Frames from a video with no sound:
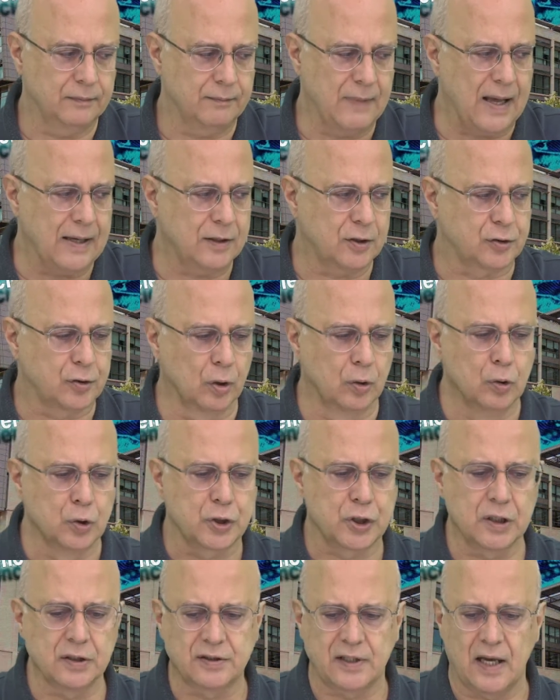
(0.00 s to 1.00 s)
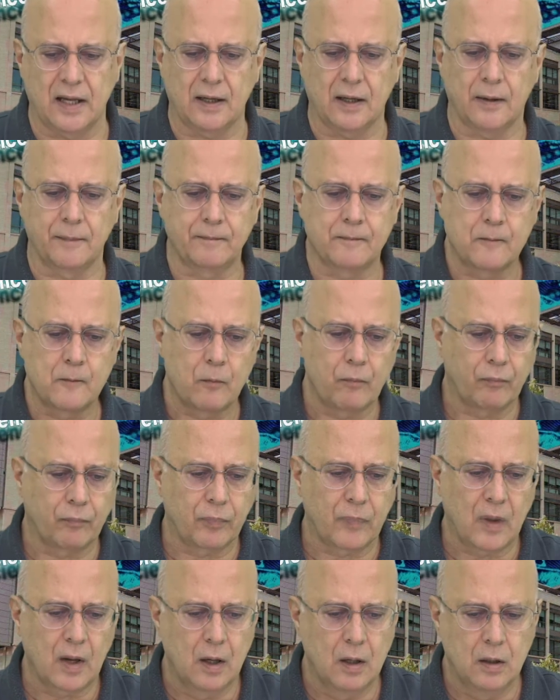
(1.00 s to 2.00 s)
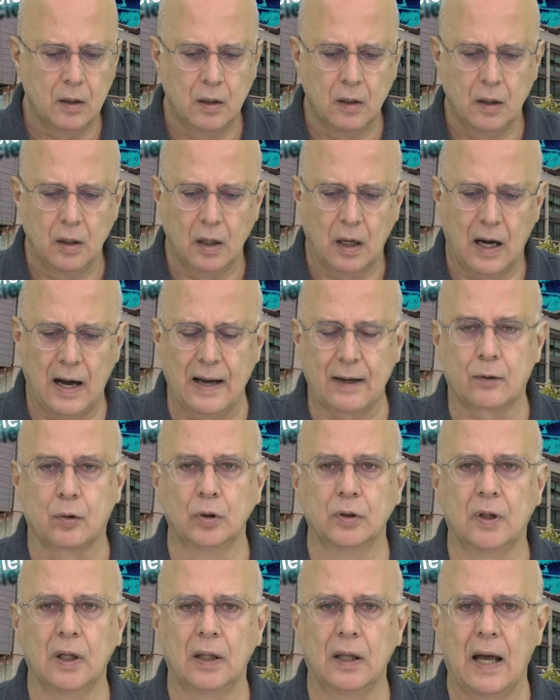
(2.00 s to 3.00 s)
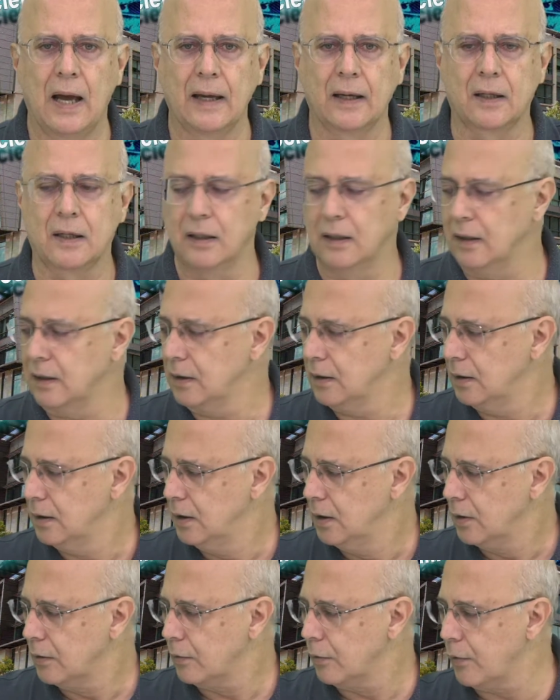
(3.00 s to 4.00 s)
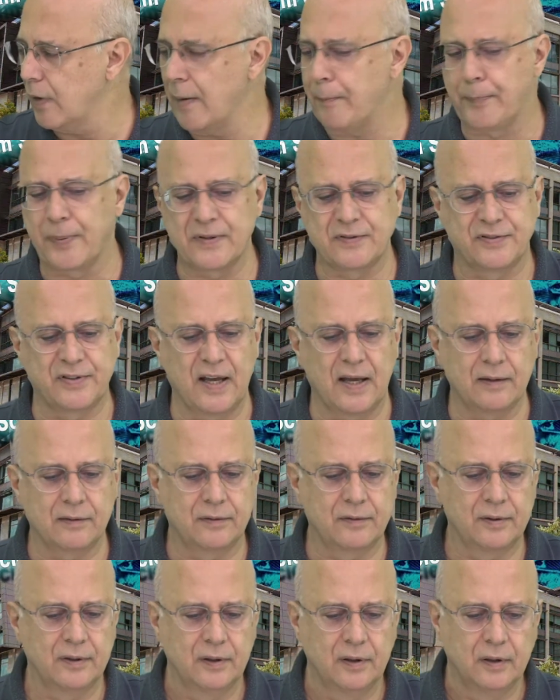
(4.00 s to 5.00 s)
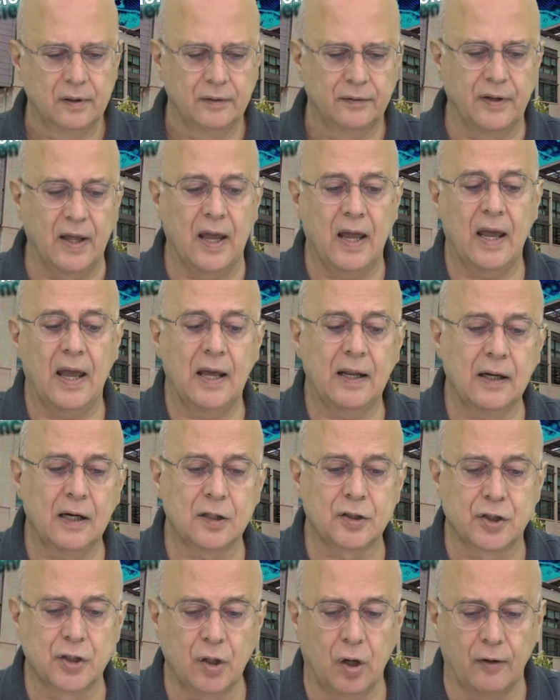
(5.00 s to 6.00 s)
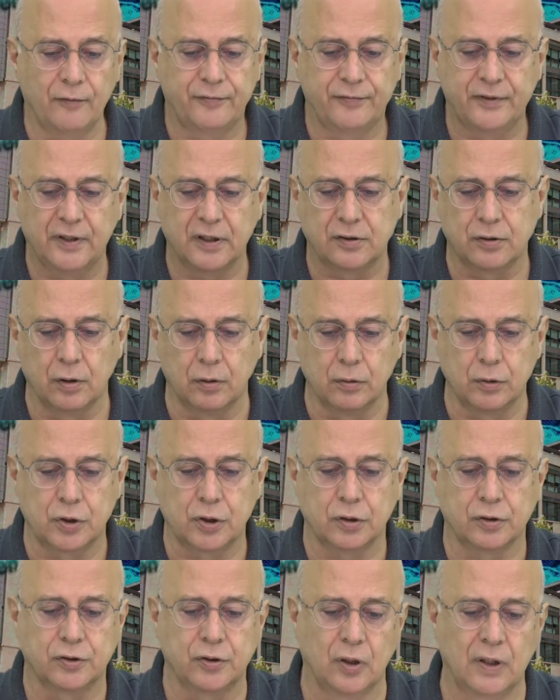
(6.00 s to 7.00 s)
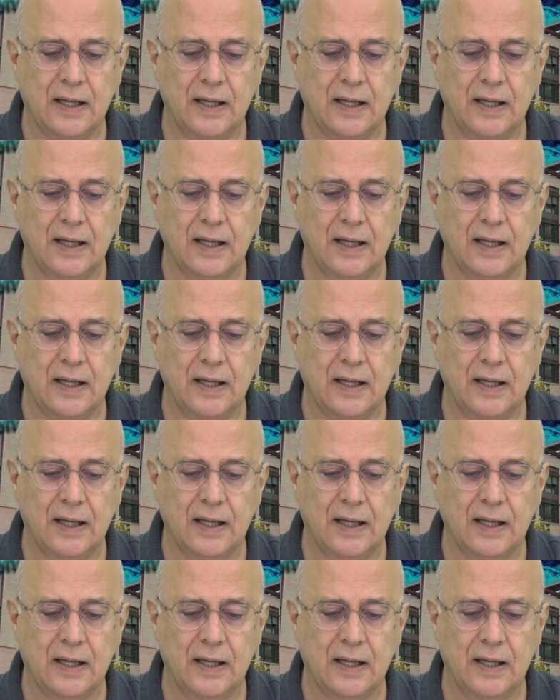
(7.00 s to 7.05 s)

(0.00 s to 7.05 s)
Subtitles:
many solutions, and I could represent the energy of the solution. So